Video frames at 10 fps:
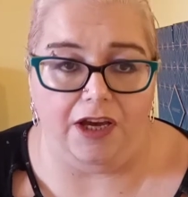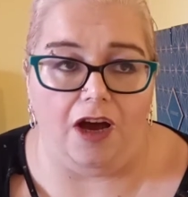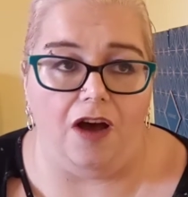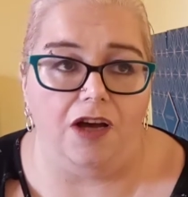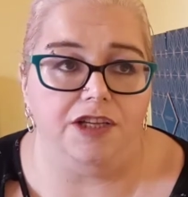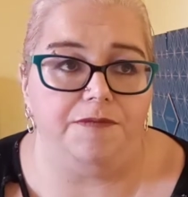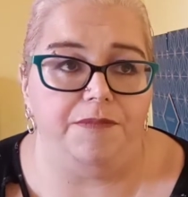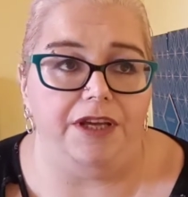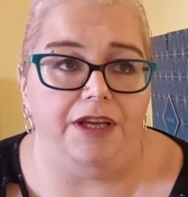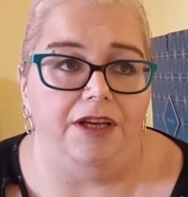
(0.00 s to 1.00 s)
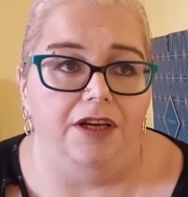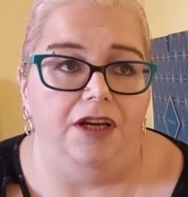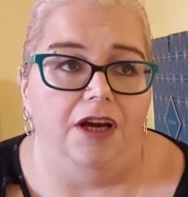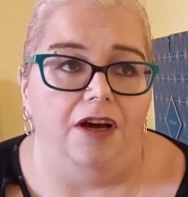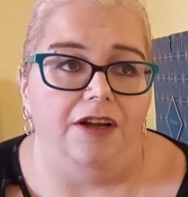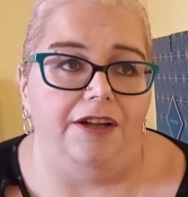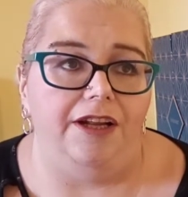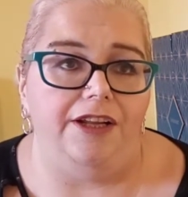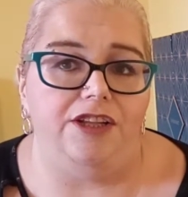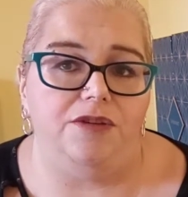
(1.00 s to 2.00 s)
cost me
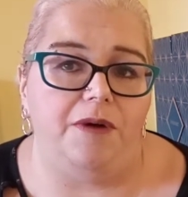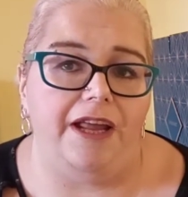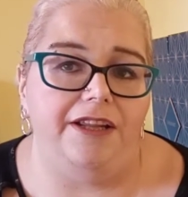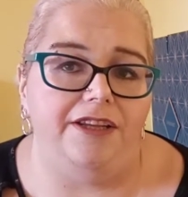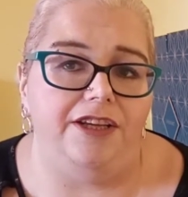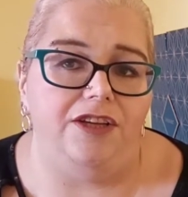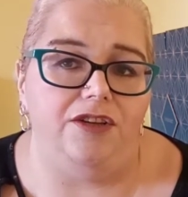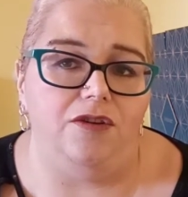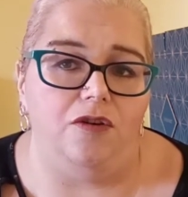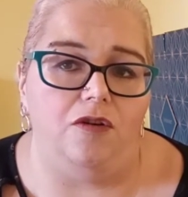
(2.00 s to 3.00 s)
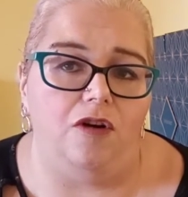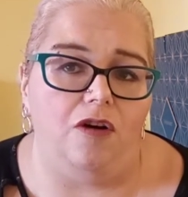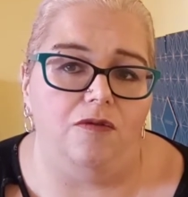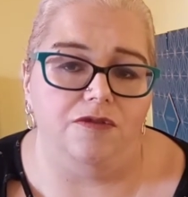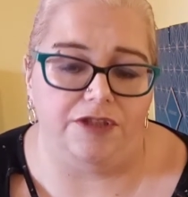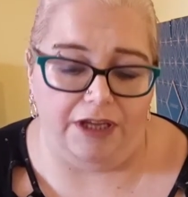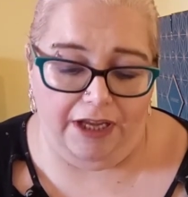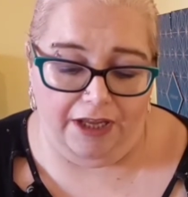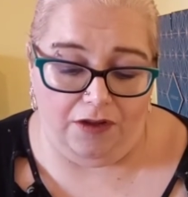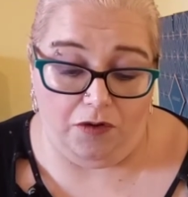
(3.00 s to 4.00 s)
nearly €20
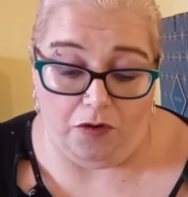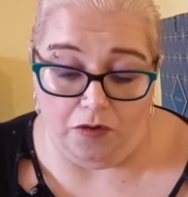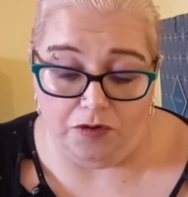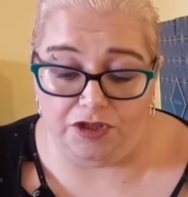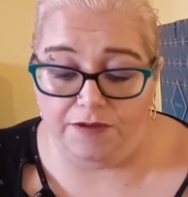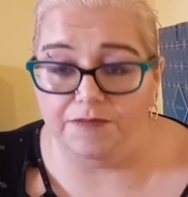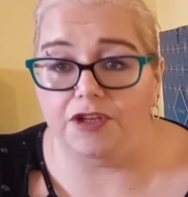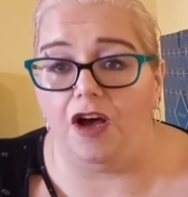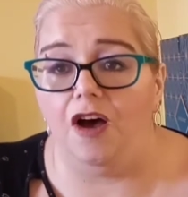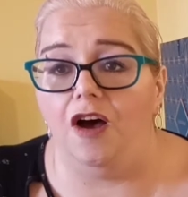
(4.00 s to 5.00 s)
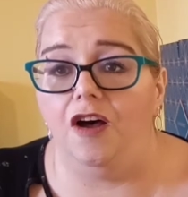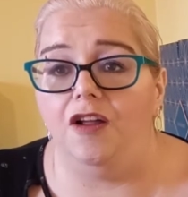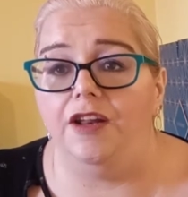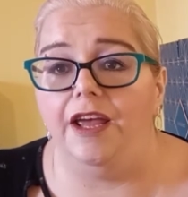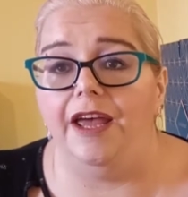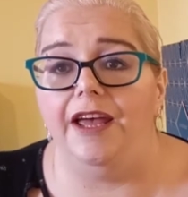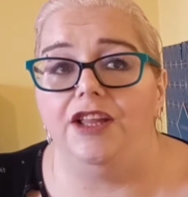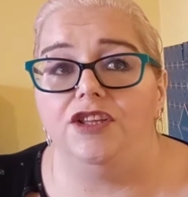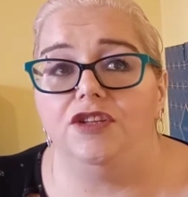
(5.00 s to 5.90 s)
in customs on a